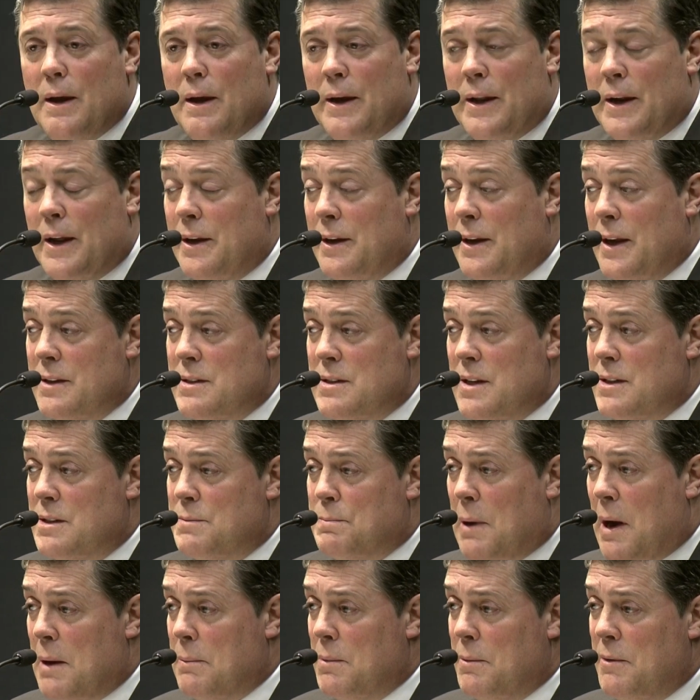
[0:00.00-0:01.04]
And I guess that's
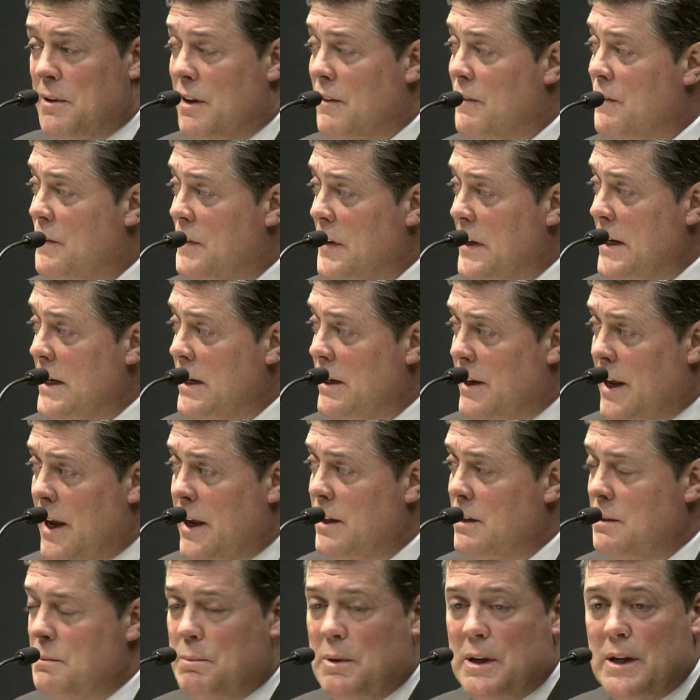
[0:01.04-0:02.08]
probably a fitting
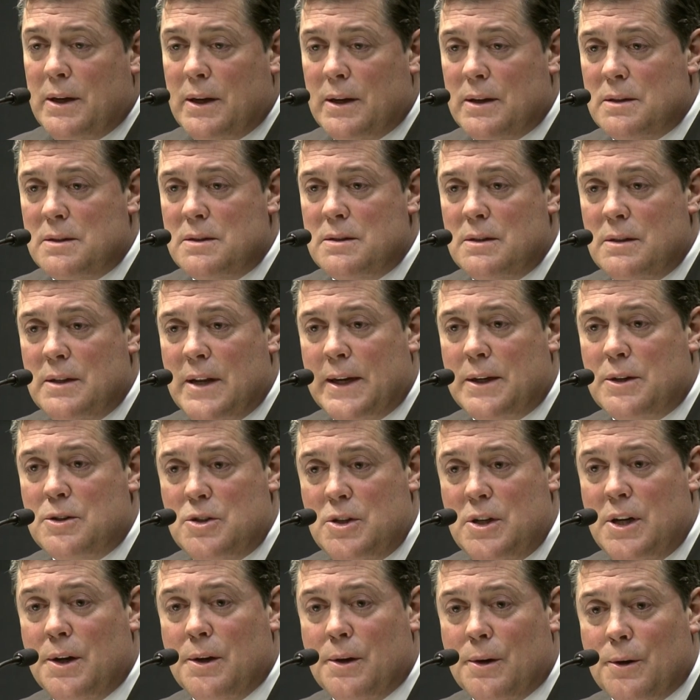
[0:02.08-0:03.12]
end because
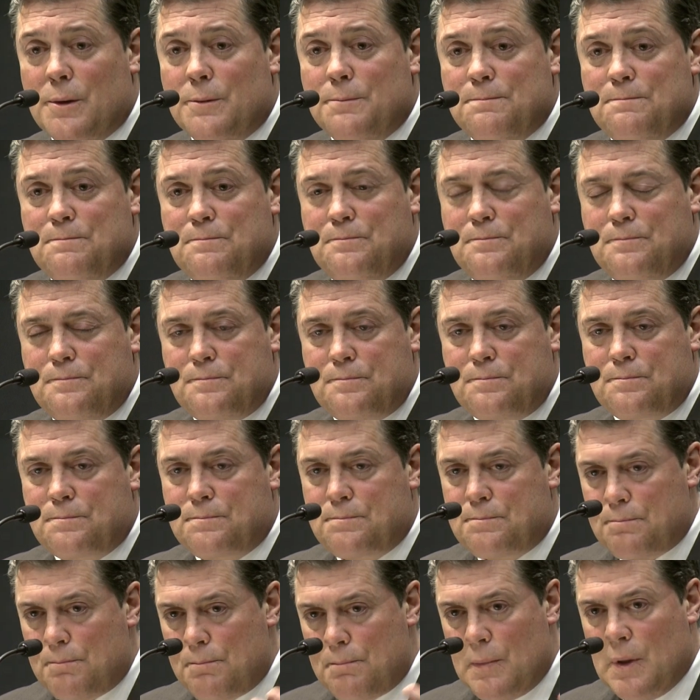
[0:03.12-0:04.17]
next year
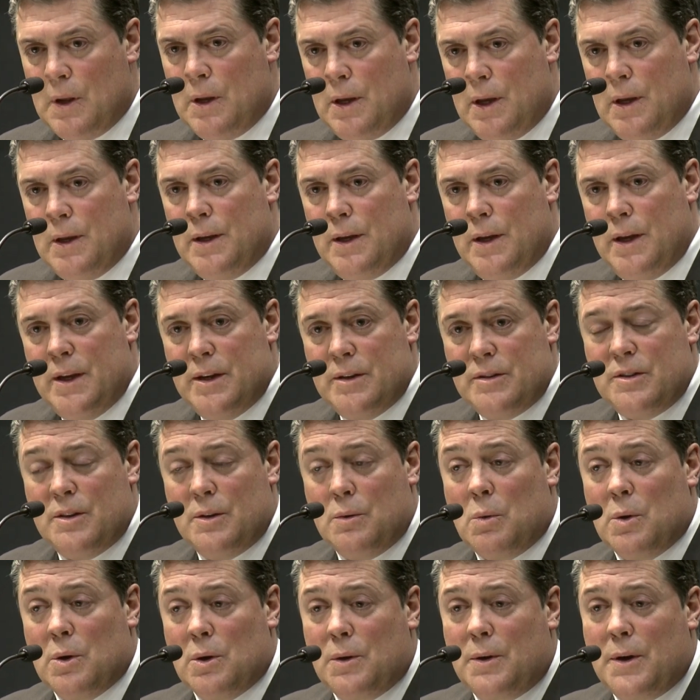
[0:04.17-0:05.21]
is the
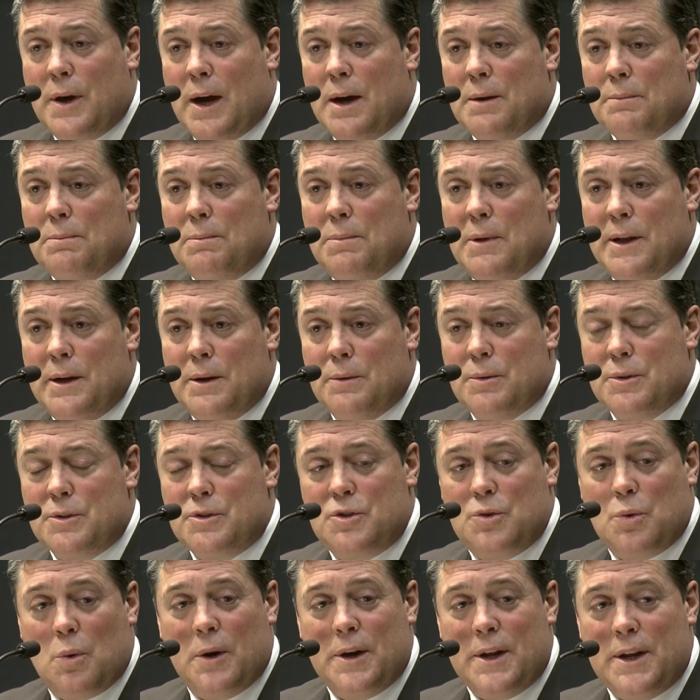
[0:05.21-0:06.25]
World Cup. And it was
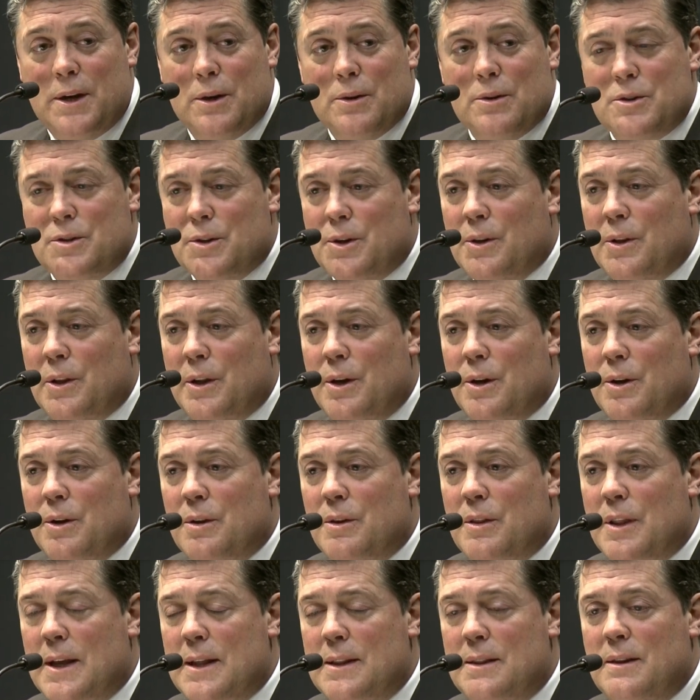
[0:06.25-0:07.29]
20 years earlier
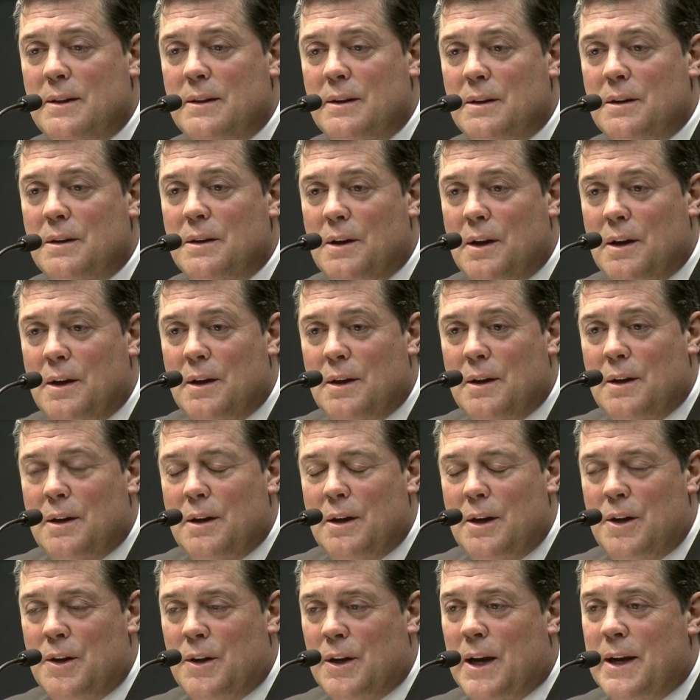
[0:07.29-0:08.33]
that the
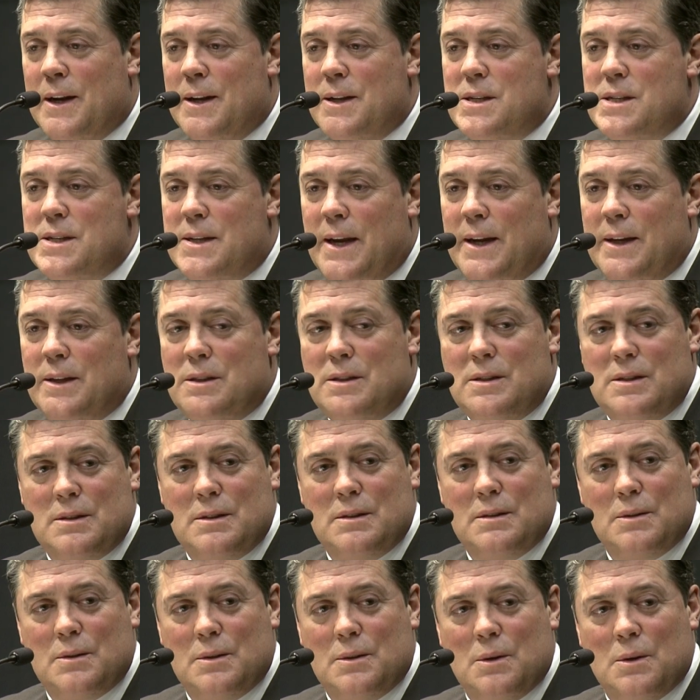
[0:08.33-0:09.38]
United States
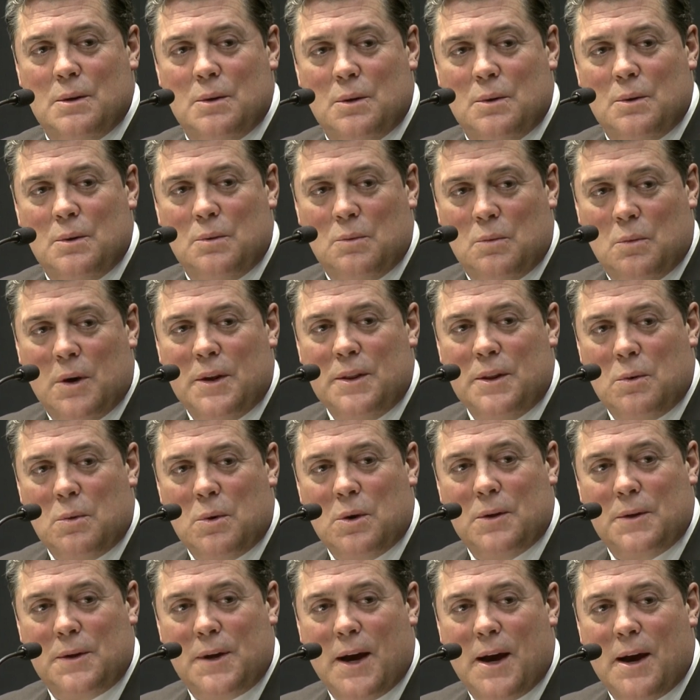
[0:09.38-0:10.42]
won the
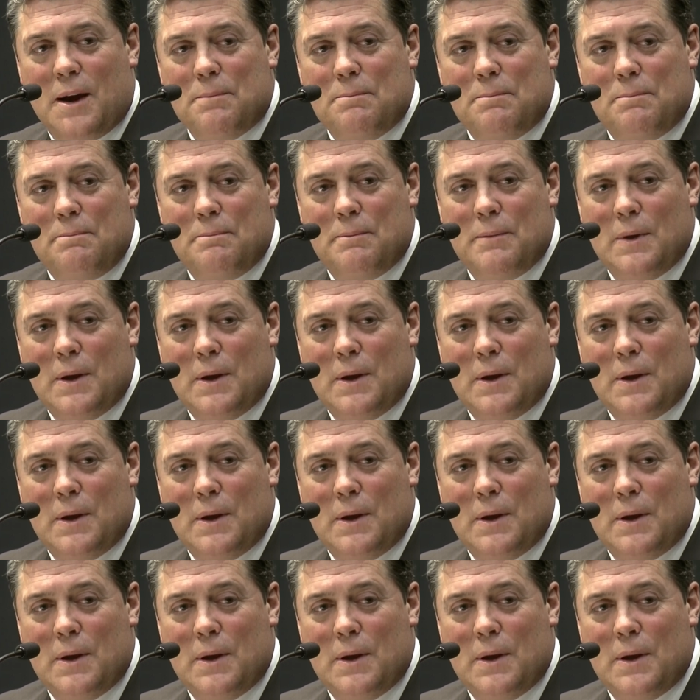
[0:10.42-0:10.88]
World Cup.